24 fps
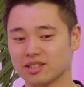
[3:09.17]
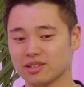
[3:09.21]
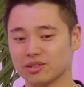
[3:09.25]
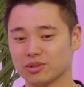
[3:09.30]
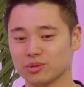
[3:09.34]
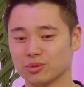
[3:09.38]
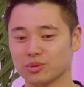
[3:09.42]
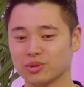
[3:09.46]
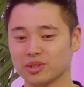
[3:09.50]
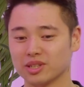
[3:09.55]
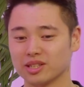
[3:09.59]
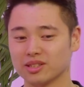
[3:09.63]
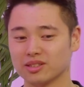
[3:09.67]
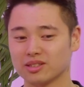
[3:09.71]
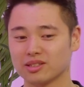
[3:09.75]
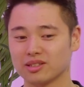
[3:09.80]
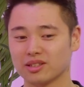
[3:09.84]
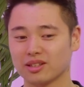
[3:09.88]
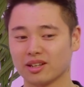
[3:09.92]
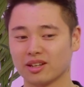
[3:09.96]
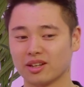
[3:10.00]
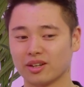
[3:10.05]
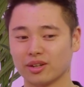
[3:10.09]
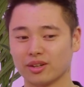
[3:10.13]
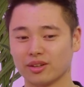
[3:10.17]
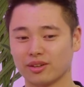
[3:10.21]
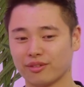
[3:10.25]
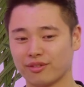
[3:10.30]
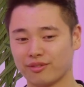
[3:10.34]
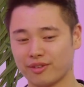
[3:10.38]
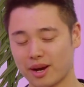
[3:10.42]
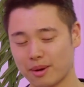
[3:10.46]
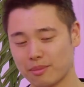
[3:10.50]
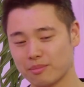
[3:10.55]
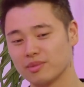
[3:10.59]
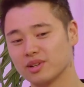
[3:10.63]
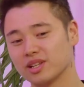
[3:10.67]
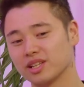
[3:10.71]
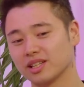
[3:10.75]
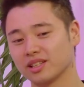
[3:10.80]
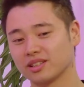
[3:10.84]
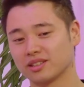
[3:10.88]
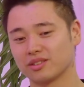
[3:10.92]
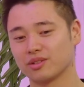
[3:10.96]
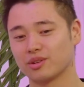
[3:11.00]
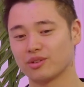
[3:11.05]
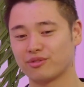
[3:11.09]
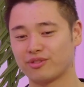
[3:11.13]
it's always kind of the
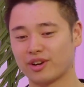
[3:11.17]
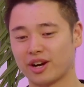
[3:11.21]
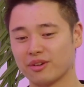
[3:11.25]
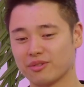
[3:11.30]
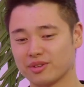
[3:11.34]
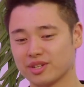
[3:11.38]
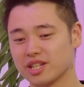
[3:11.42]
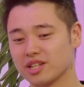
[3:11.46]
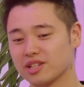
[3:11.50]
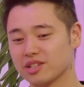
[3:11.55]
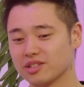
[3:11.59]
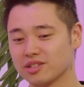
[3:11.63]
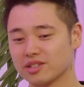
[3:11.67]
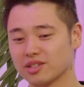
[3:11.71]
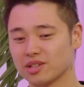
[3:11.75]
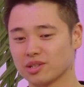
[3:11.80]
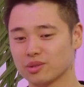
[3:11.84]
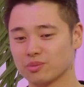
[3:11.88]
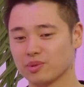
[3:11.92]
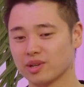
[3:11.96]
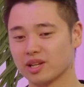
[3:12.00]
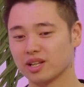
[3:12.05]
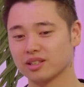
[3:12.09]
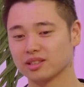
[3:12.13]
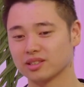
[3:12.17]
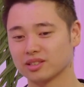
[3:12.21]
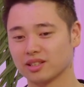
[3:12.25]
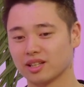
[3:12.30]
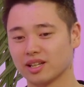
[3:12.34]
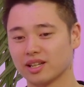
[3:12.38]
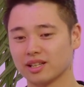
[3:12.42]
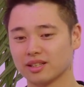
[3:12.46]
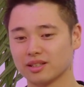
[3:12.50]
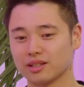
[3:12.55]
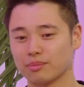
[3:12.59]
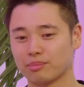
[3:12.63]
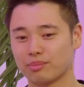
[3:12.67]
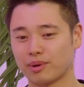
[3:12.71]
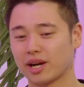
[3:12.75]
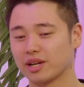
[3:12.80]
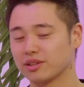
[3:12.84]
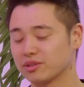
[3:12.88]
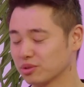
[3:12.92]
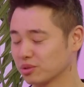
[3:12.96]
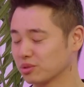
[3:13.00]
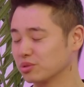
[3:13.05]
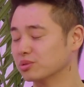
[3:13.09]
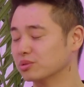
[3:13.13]
family foundation as well as like the
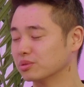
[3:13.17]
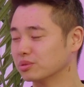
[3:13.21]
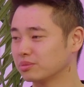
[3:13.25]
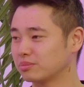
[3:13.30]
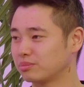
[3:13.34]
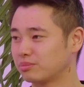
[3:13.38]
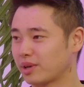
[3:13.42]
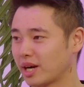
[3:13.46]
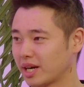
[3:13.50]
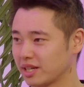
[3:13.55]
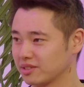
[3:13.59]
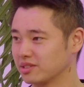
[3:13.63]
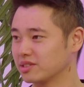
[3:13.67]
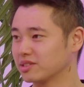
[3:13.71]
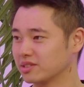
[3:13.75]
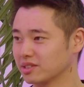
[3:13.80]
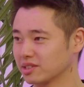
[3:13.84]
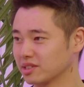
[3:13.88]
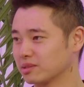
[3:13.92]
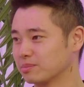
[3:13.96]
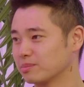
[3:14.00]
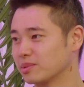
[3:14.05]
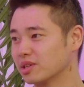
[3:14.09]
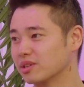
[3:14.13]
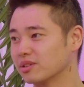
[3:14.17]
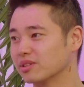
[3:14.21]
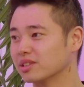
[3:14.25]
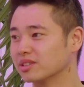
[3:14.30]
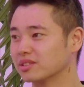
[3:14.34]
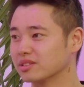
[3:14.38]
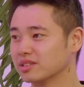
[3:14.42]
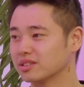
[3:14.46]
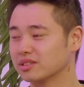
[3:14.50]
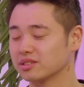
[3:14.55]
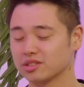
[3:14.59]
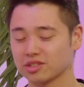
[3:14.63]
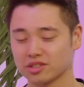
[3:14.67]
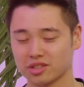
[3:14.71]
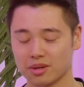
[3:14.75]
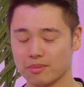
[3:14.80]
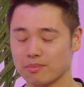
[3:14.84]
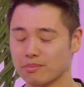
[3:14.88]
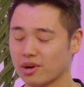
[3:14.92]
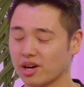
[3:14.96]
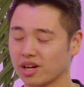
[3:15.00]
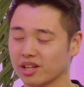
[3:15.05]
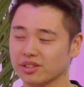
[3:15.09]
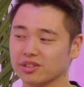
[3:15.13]
practical practice experience, and just
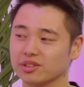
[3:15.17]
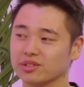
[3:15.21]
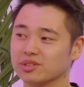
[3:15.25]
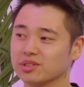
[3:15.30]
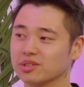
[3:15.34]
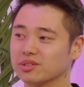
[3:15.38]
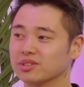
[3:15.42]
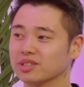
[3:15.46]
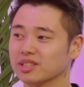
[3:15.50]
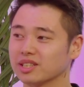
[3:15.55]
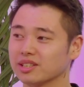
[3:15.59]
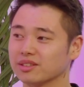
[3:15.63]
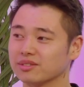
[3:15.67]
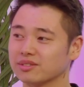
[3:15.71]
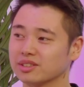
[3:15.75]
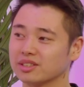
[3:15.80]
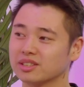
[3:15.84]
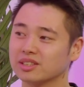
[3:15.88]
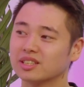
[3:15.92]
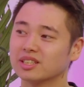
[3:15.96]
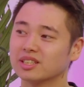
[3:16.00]
combine the two together.